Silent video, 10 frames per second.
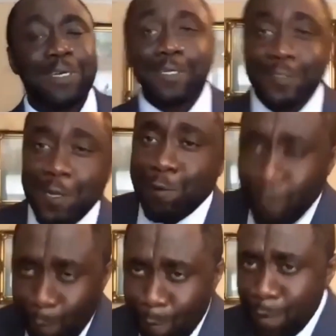the
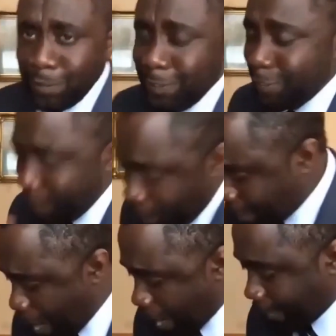Lord your
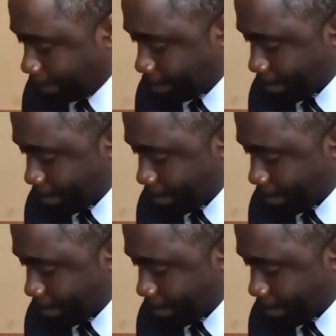God,